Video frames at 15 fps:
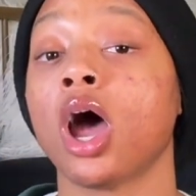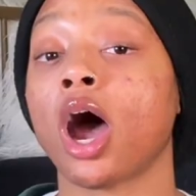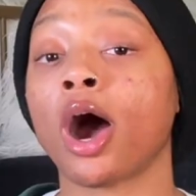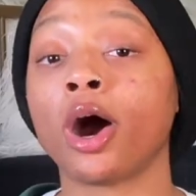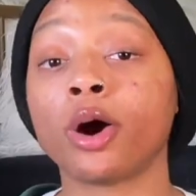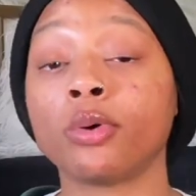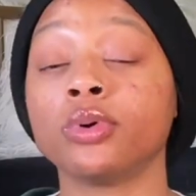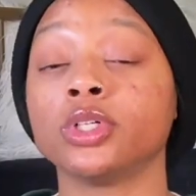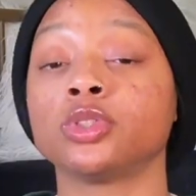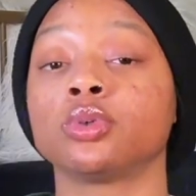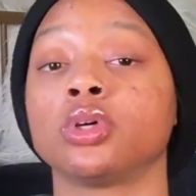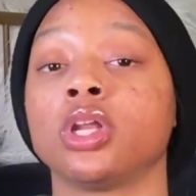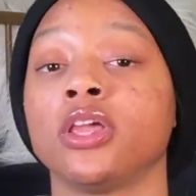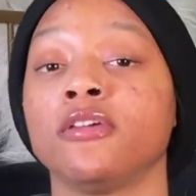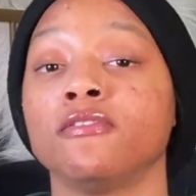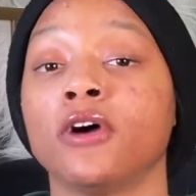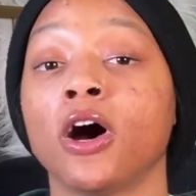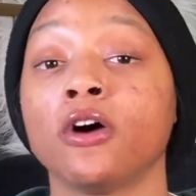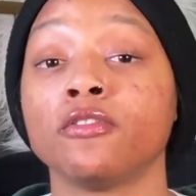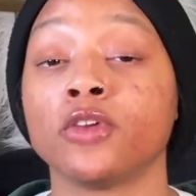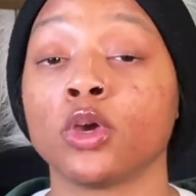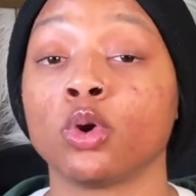I always want to
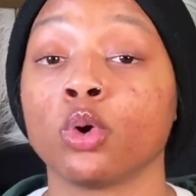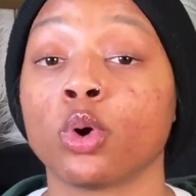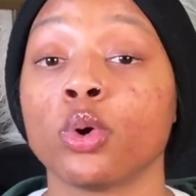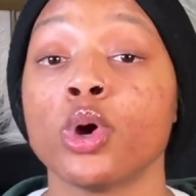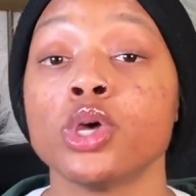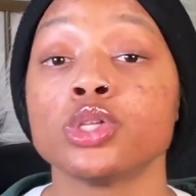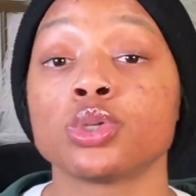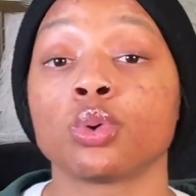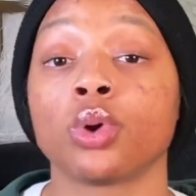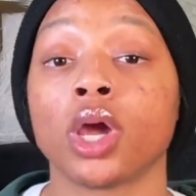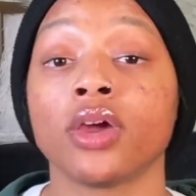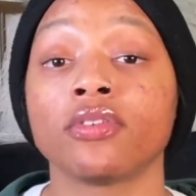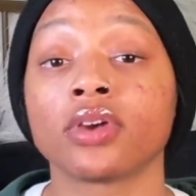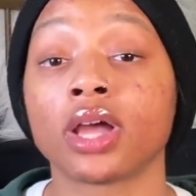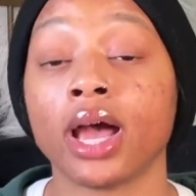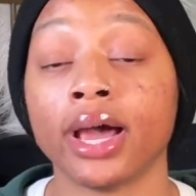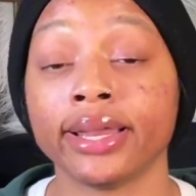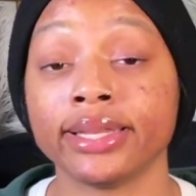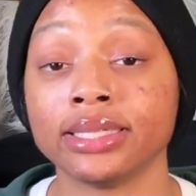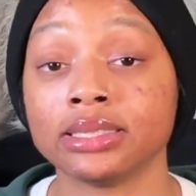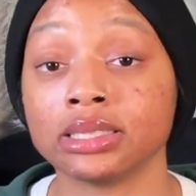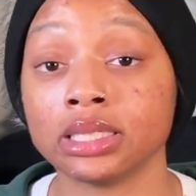evolve and grow, so wherever
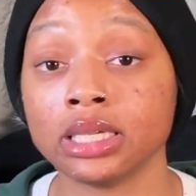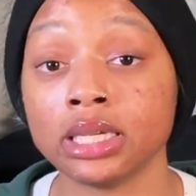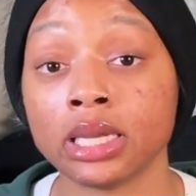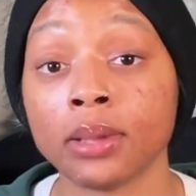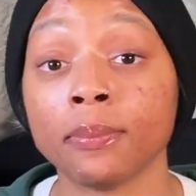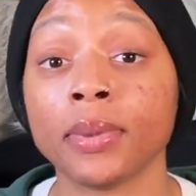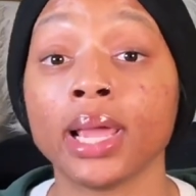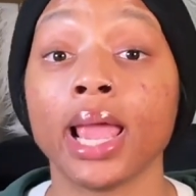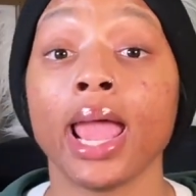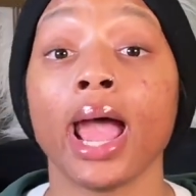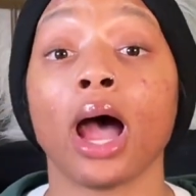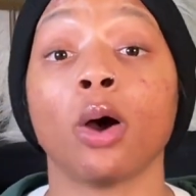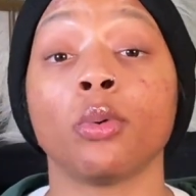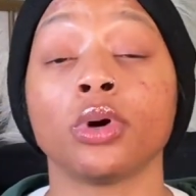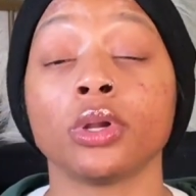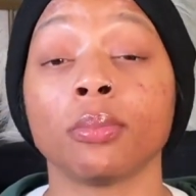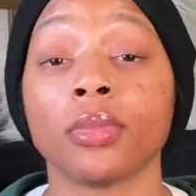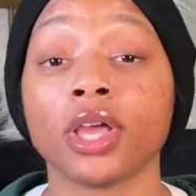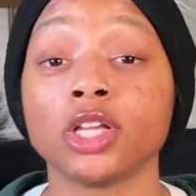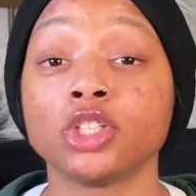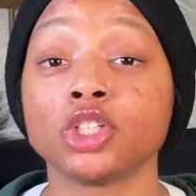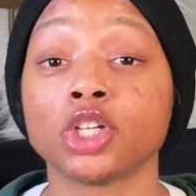God is leading me, I want to
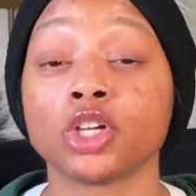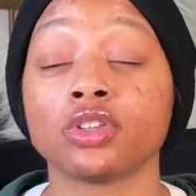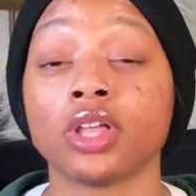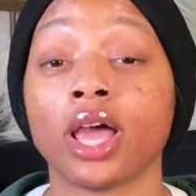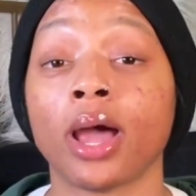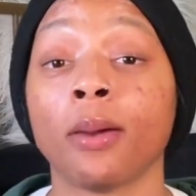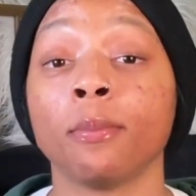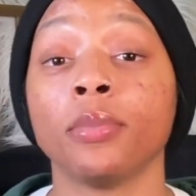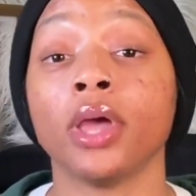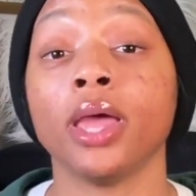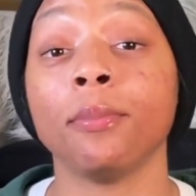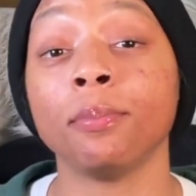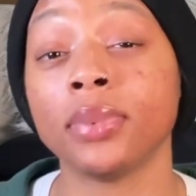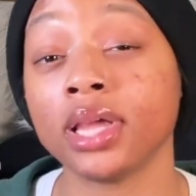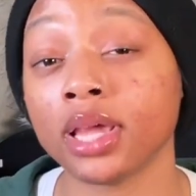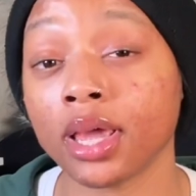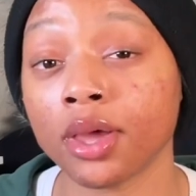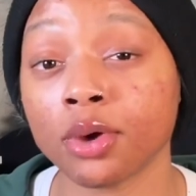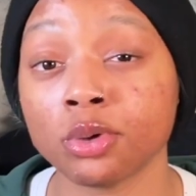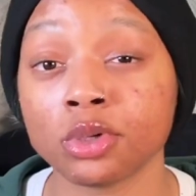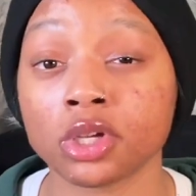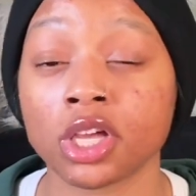make sure that I'm being
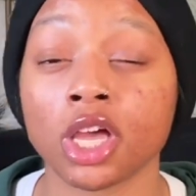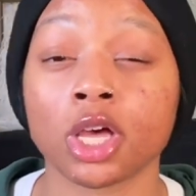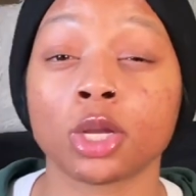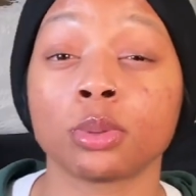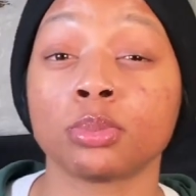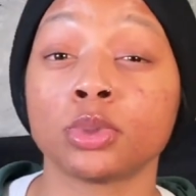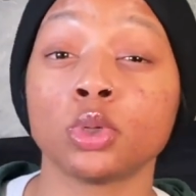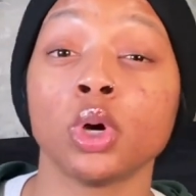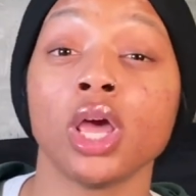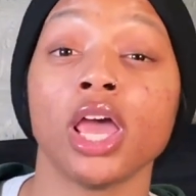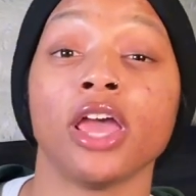held accountable.